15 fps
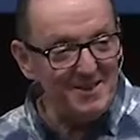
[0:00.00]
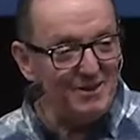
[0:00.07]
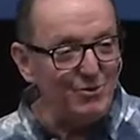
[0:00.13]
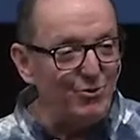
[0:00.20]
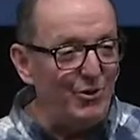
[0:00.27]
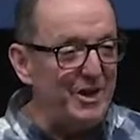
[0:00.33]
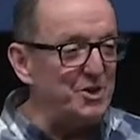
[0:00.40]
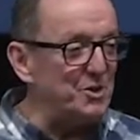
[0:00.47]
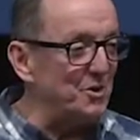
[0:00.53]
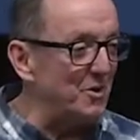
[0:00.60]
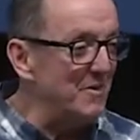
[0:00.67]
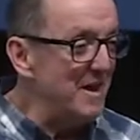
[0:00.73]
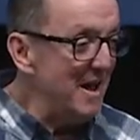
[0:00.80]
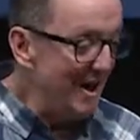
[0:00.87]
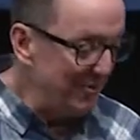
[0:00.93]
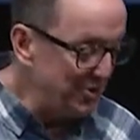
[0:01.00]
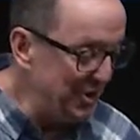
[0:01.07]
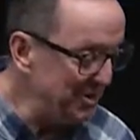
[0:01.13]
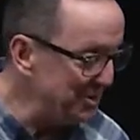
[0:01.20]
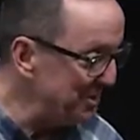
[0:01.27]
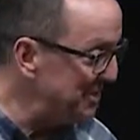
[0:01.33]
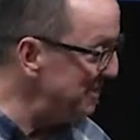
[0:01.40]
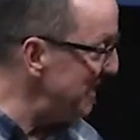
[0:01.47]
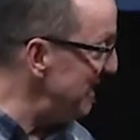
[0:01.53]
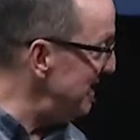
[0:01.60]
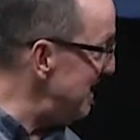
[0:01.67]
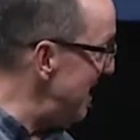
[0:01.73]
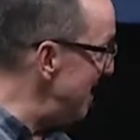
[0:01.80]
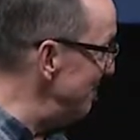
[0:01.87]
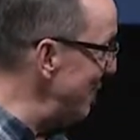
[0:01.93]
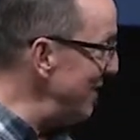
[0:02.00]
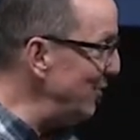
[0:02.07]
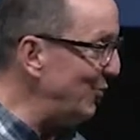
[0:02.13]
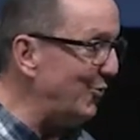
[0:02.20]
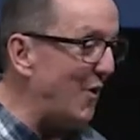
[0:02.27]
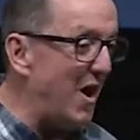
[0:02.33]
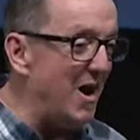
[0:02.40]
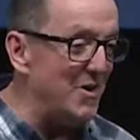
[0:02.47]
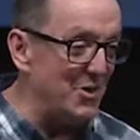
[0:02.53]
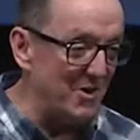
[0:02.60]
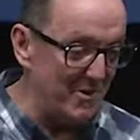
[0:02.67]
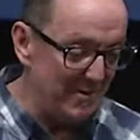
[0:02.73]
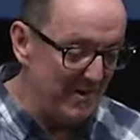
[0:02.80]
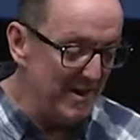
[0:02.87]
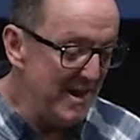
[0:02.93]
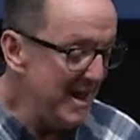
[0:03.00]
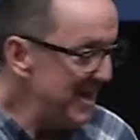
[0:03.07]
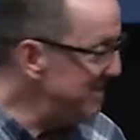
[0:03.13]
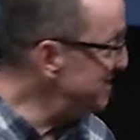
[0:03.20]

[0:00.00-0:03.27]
this visual of Jesus sitting down by the Father and